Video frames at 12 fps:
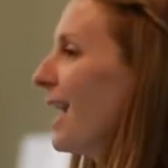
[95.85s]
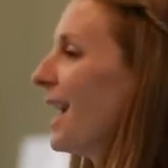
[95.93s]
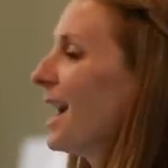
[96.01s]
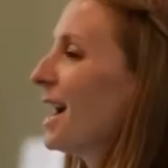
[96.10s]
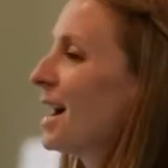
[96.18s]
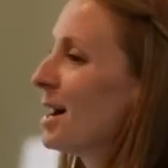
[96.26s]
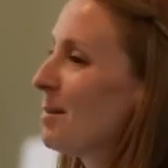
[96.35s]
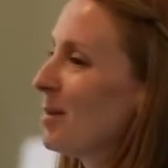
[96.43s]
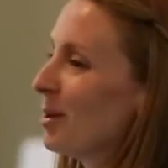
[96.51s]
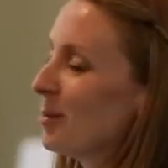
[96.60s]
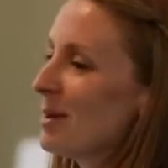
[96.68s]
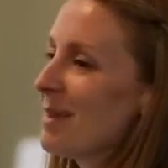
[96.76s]

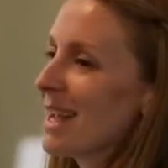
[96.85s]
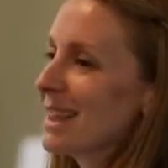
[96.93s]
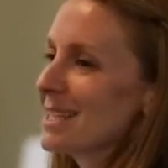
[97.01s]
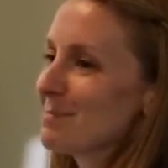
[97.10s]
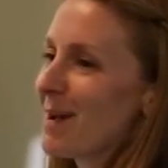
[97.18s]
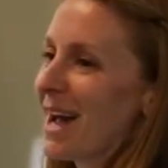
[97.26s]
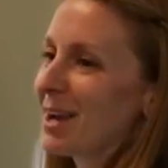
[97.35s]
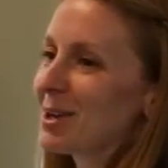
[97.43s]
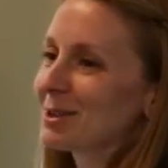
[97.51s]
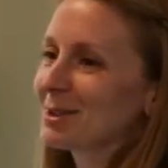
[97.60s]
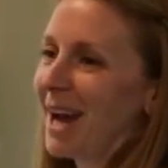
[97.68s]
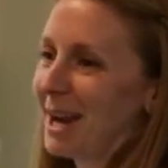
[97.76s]
Um, we make this pie
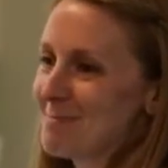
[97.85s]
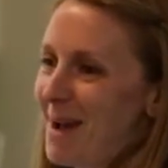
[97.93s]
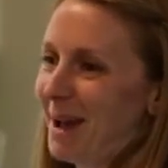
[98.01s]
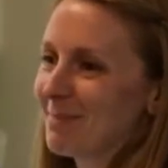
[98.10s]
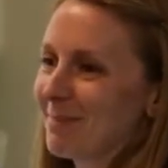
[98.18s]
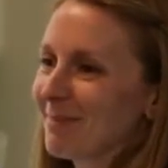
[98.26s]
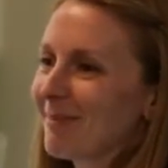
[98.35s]
called crack pie.